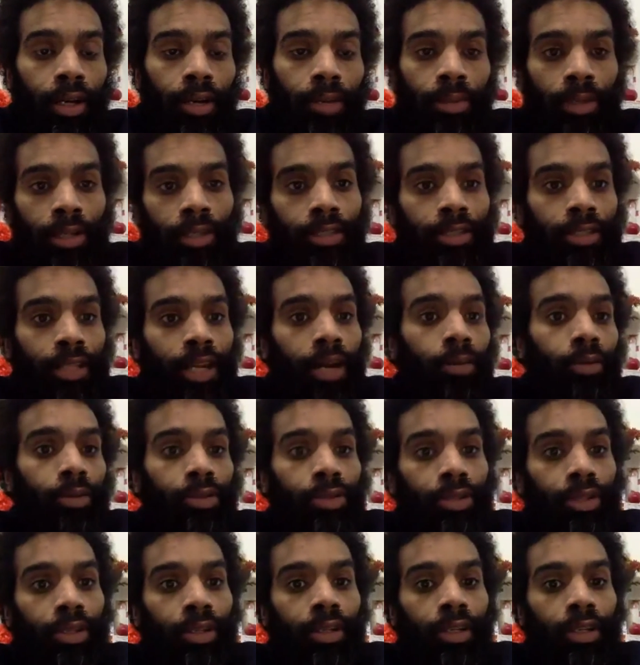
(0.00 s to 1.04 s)
because that
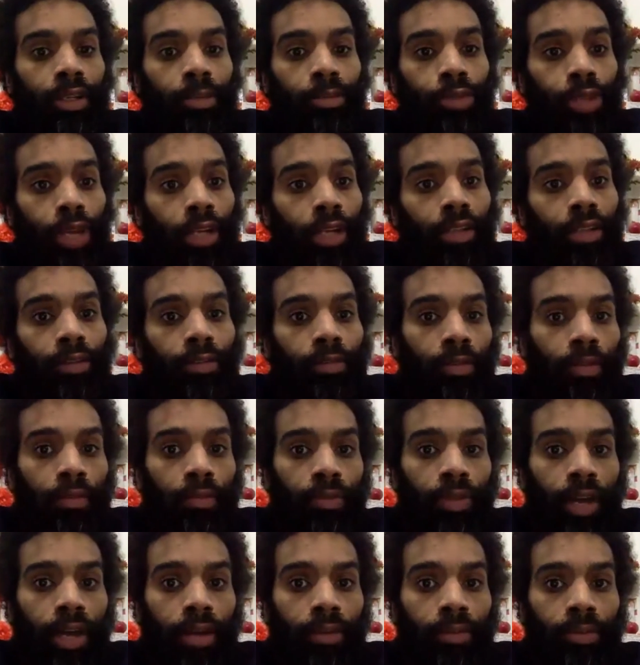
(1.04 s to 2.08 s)
was the objective of
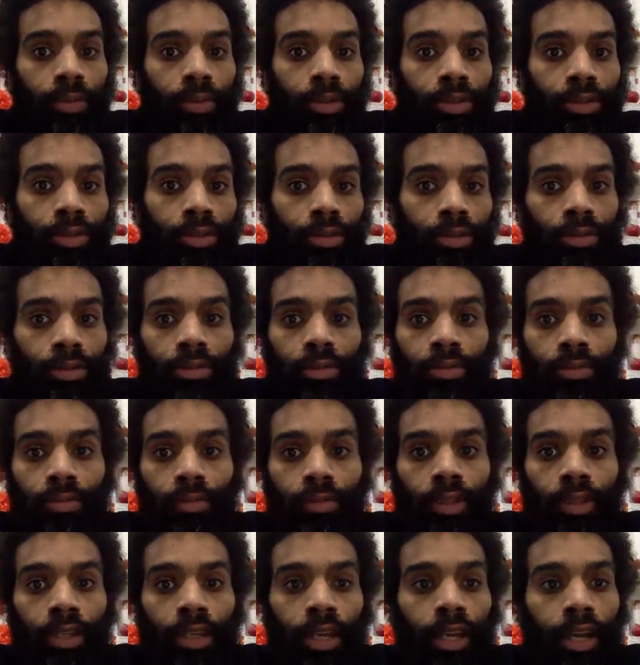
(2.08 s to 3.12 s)
that, was to
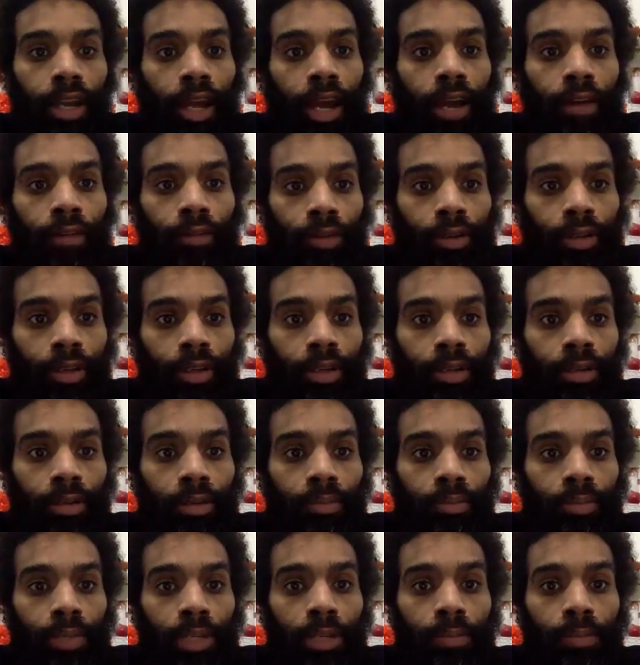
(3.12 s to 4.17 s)
get
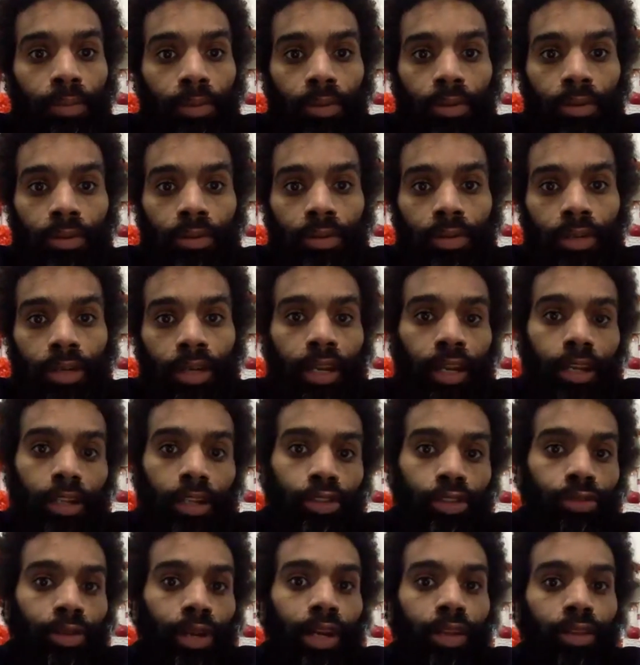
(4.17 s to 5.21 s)
African people and
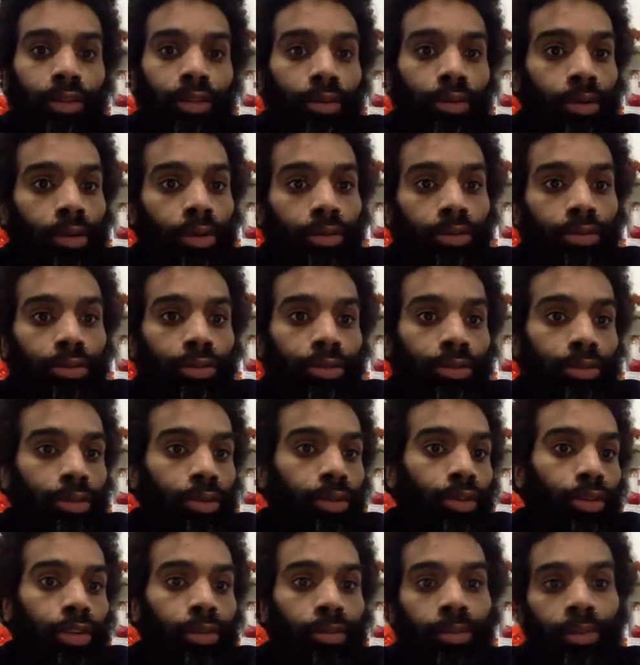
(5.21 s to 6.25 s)
extract their culture so
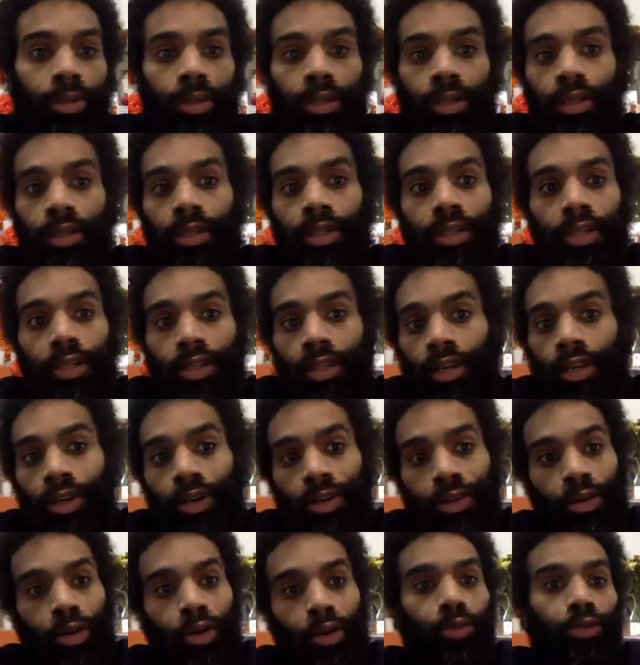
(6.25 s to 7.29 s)
there can be a
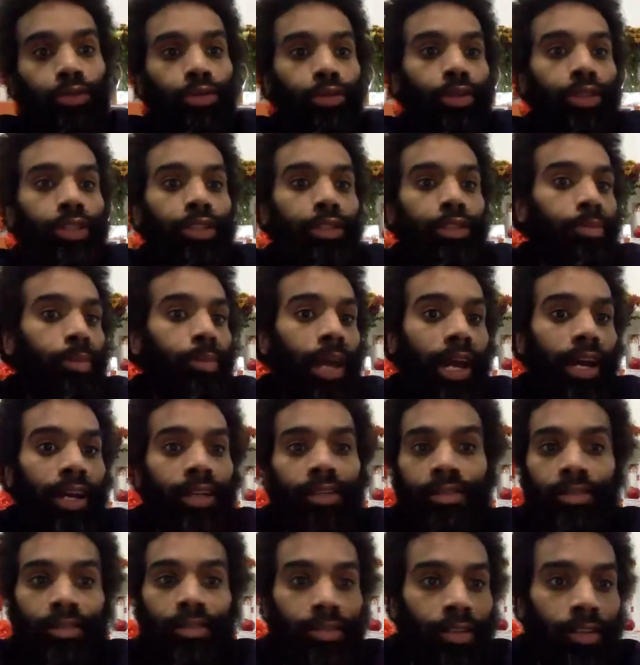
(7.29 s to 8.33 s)
cultureless
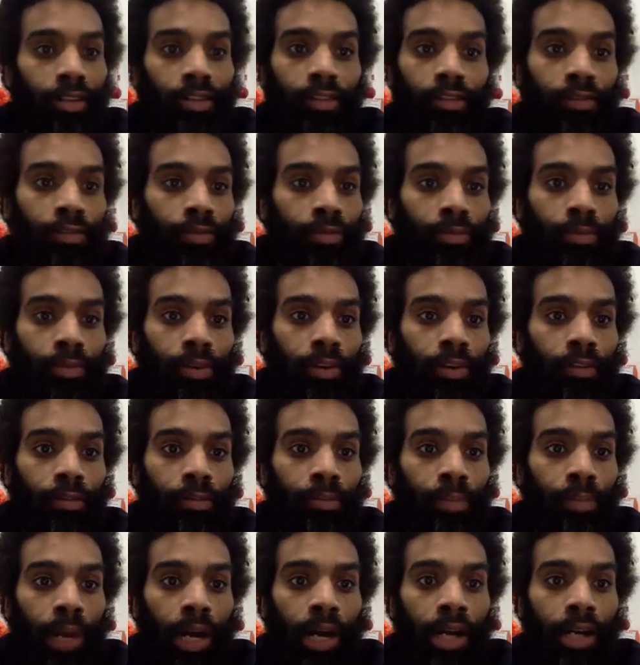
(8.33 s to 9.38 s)
mass
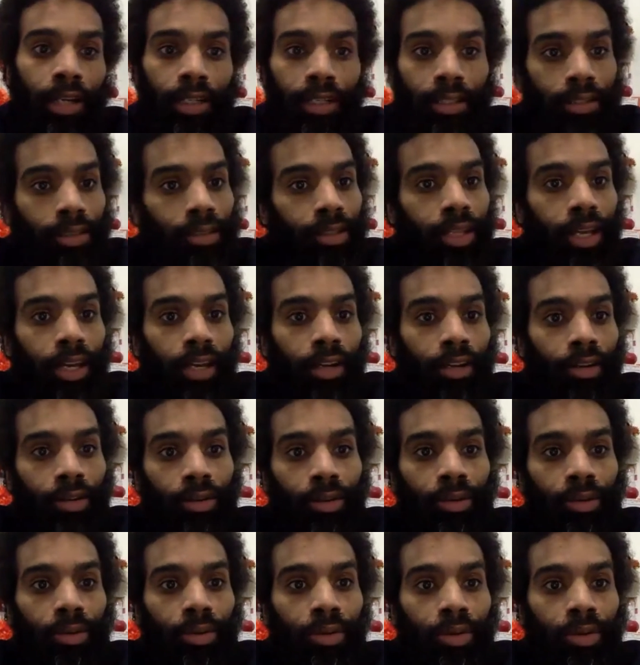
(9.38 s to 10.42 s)
of bodies that
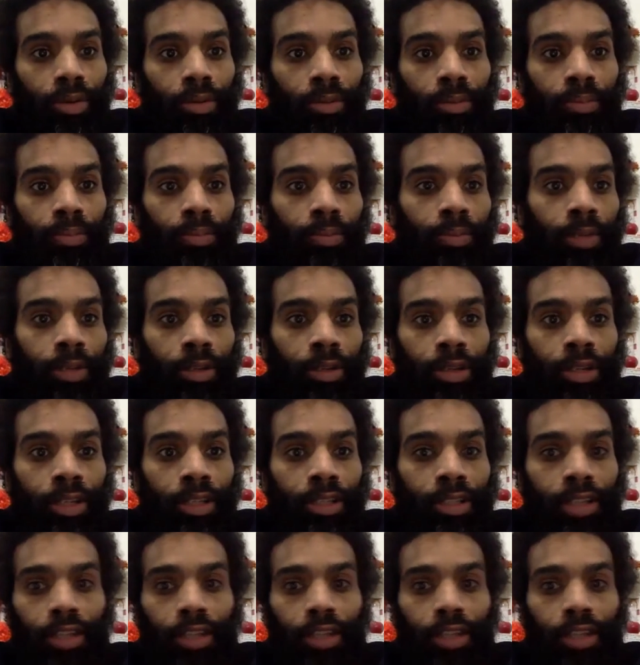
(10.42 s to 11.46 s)
could
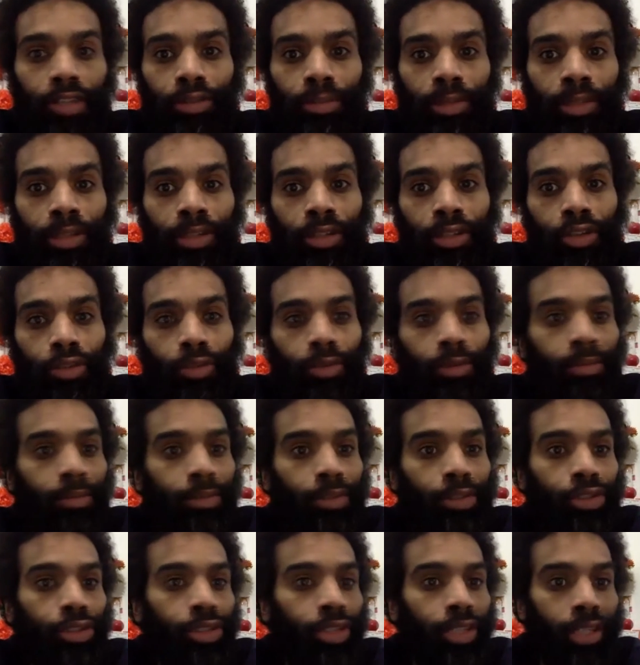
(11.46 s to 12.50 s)
essentially be human
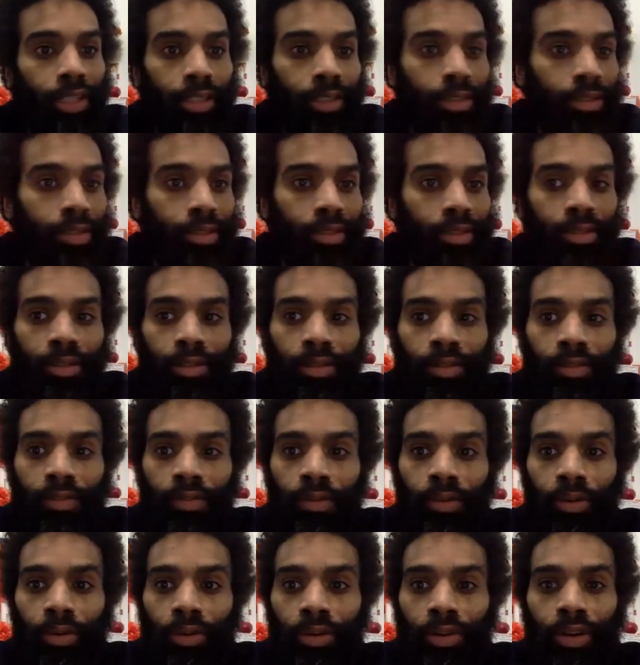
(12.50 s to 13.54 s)
machines
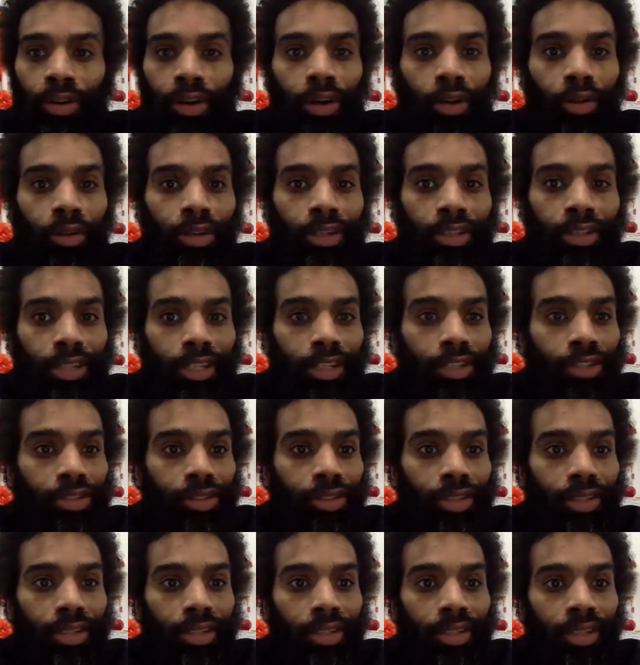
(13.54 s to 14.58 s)
for
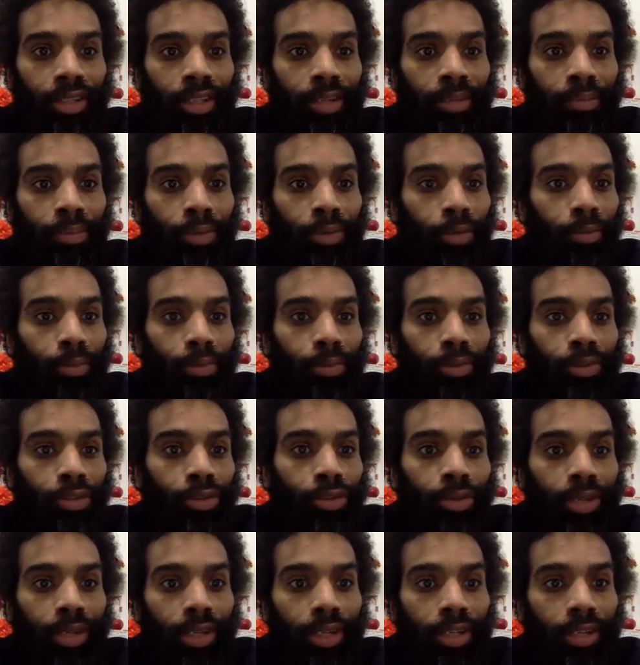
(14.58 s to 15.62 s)
colonization in
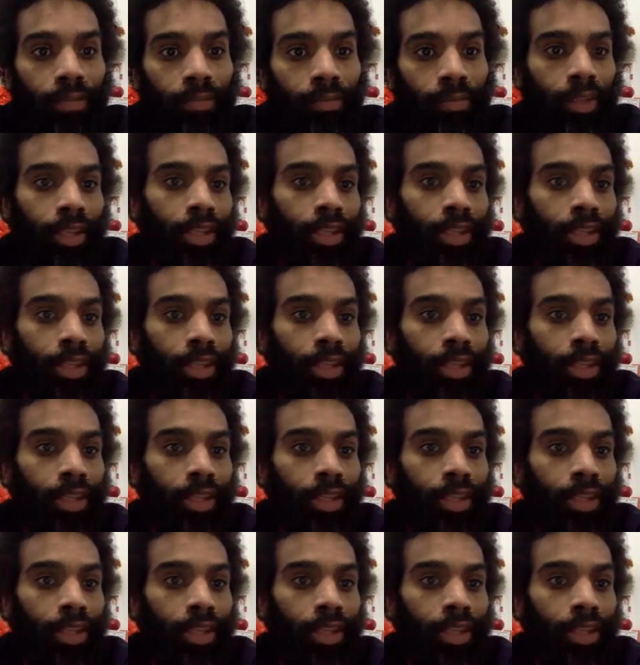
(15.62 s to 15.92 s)
perpetuity.